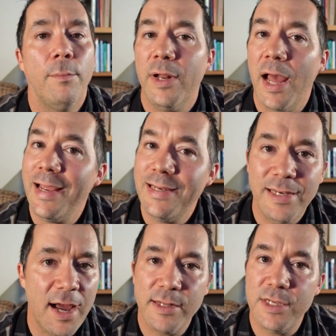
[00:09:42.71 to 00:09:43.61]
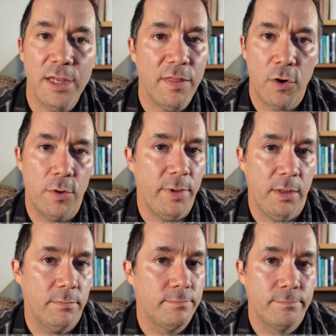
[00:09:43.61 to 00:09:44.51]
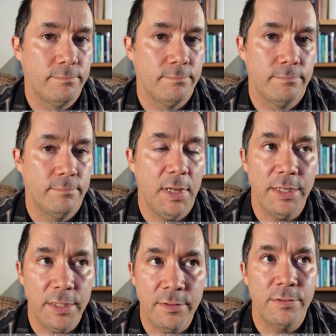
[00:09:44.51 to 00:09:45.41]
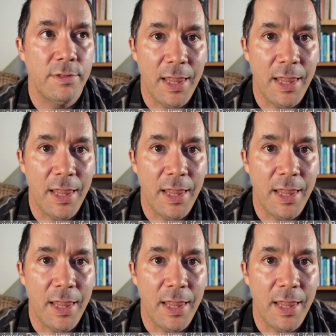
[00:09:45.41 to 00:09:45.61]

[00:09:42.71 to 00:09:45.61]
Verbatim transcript: But I did not seek therapy. I didn't,